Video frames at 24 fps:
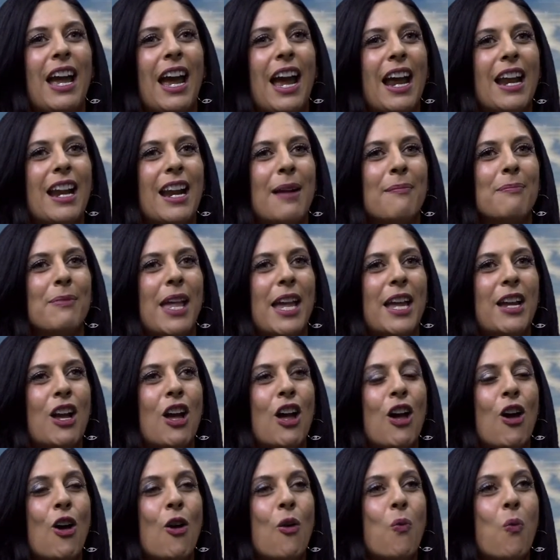And I'm like,
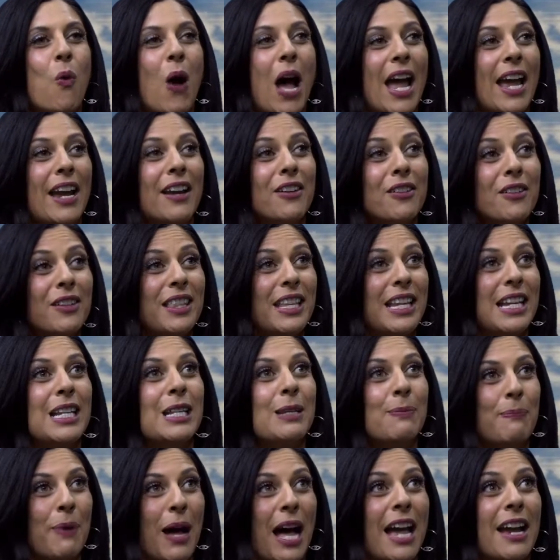why are these
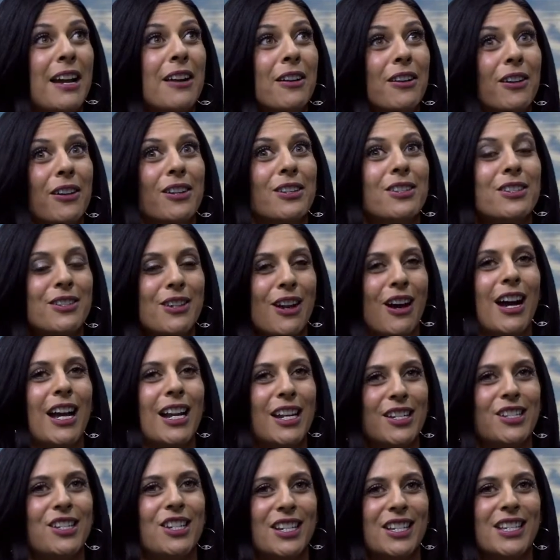buyers
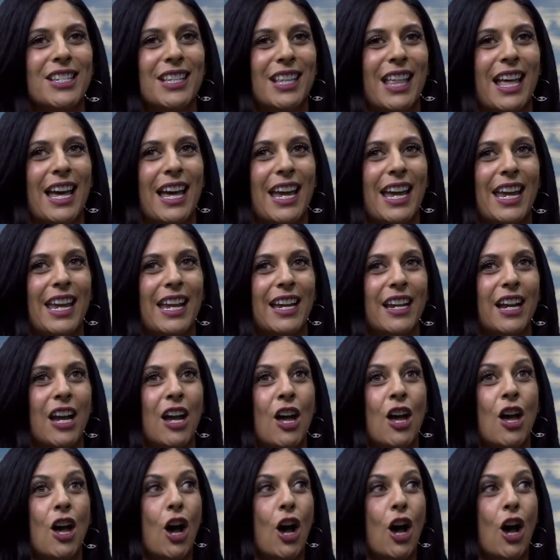not just like,